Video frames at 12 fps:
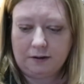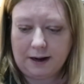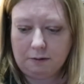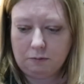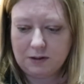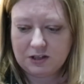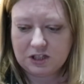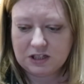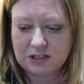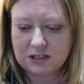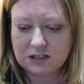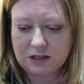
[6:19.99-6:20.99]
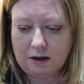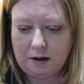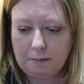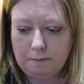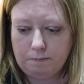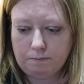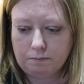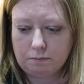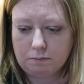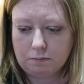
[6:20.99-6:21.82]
now, which is um,